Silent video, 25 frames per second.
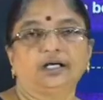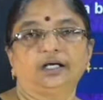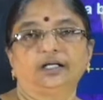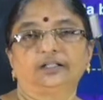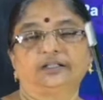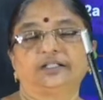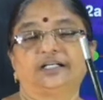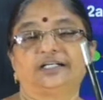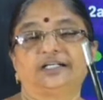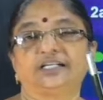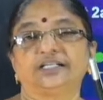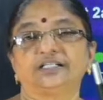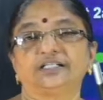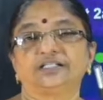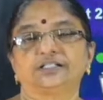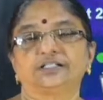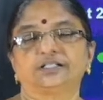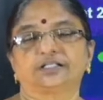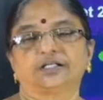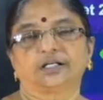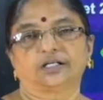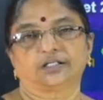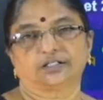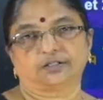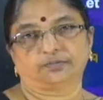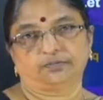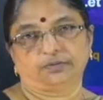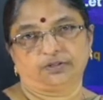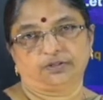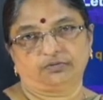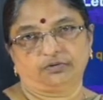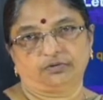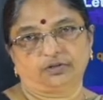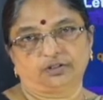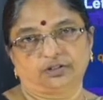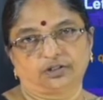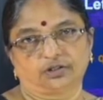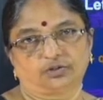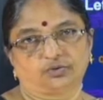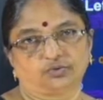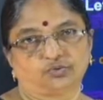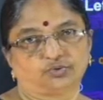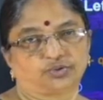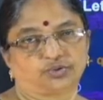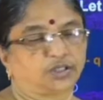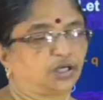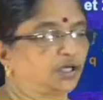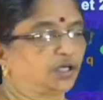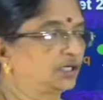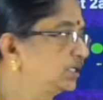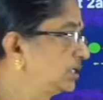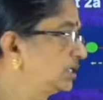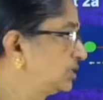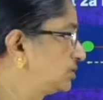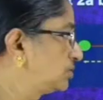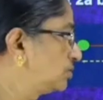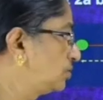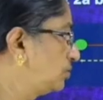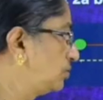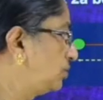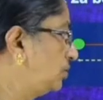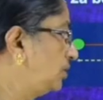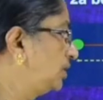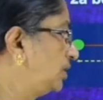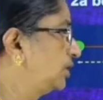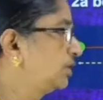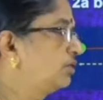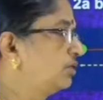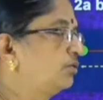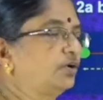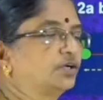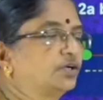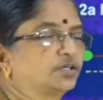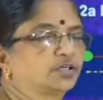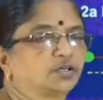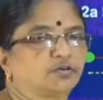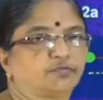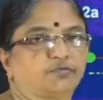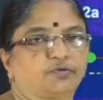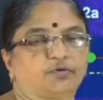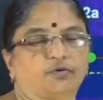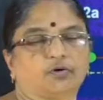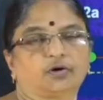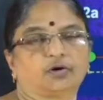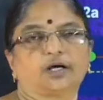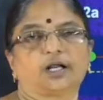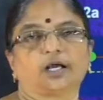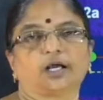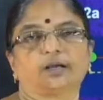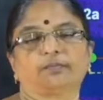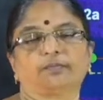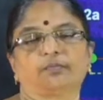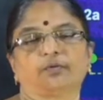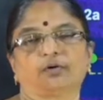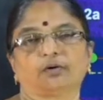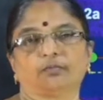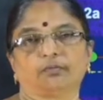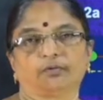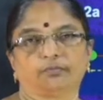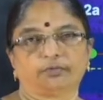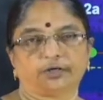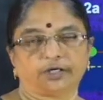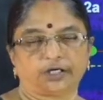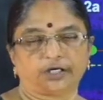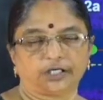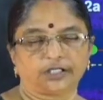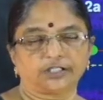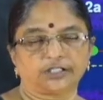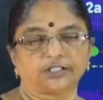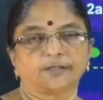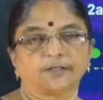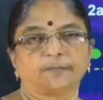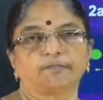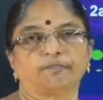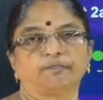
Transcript: the distance between the two charges. So, equation for dipole moment is